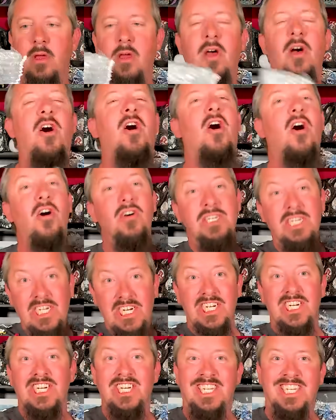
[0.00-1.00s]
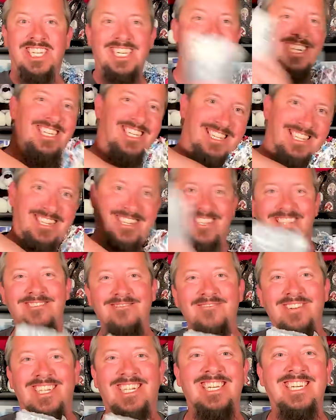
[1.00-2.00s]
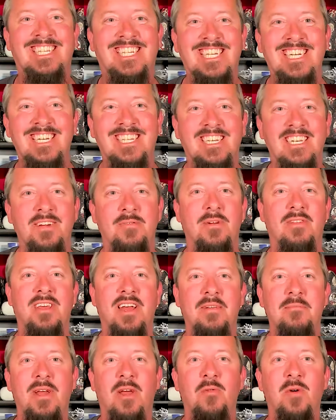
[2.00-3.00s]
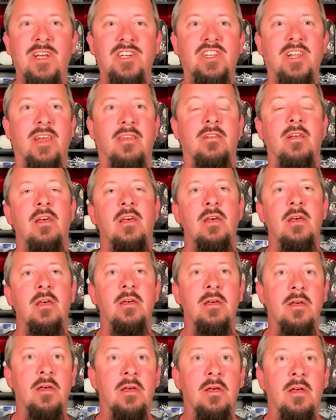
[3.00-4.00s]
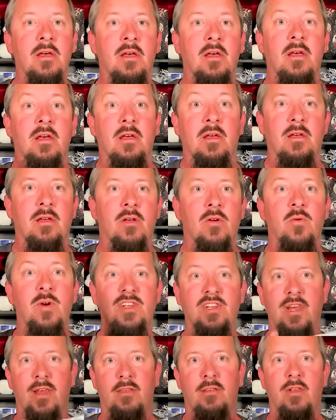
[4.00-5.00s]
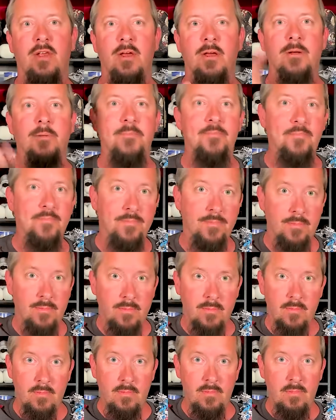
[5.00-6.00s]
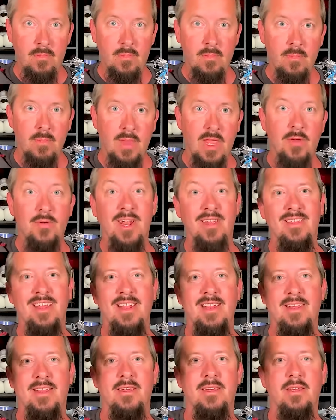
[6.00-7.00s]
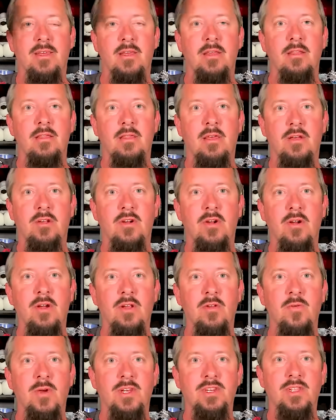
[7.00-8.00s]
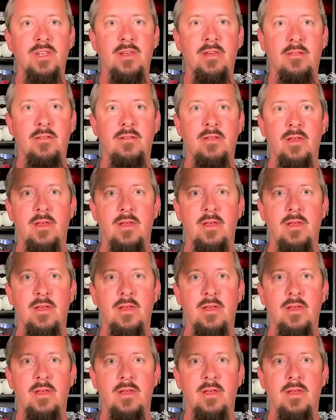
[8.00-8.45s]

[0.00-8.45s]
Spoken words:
Oh, yes! I know what this is, and it was on my wish list. Wish list. Want to see it? The current wish list.